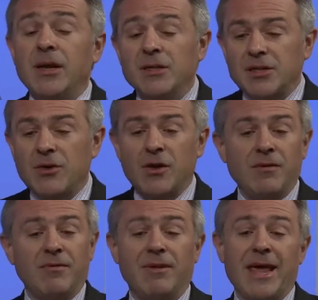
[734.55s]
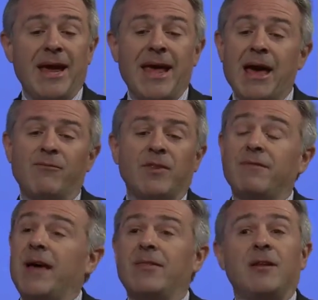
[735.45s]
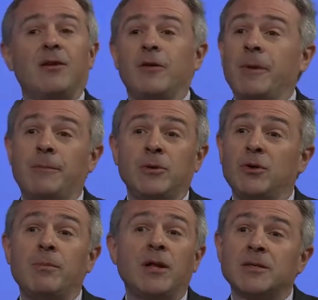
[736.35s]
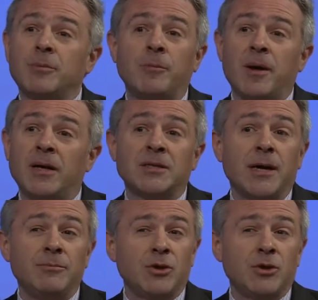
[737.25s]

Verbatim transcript: so that they account for the fact that a lot of people do multiple part-time